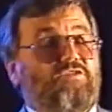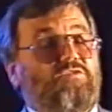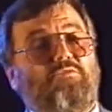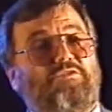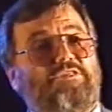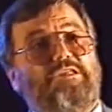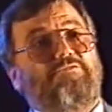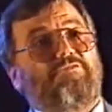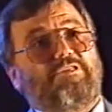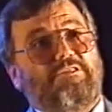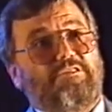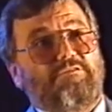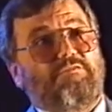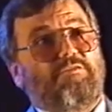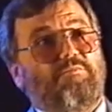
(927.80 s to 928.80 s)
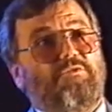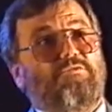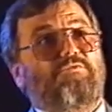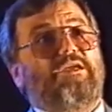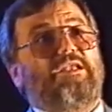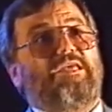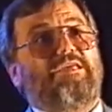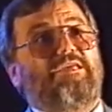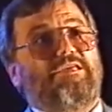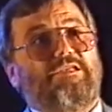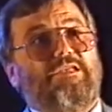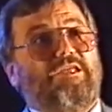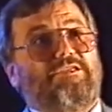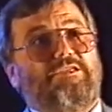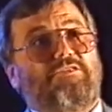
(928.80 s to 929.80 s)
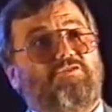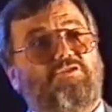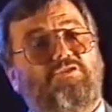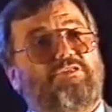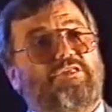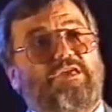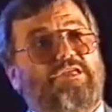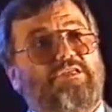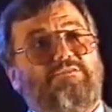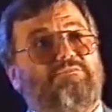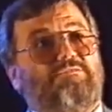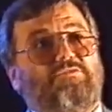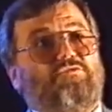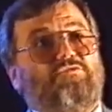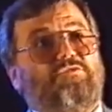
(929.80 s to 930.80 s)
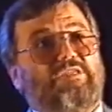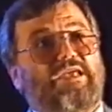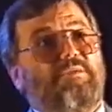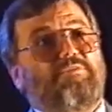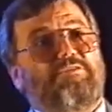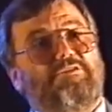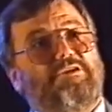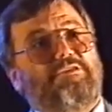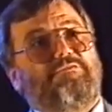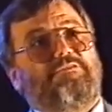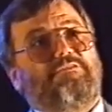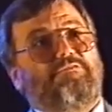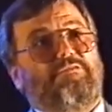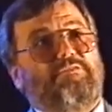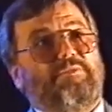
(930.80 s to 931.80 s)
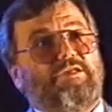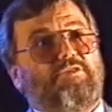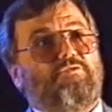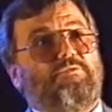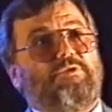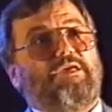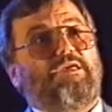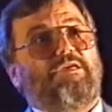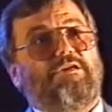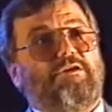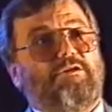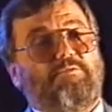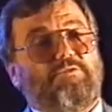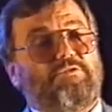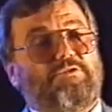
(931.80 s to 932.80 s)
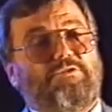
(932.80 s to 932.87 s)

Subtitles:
just wasn't interested in the football, really. It had just taken all appetite for the match away. I was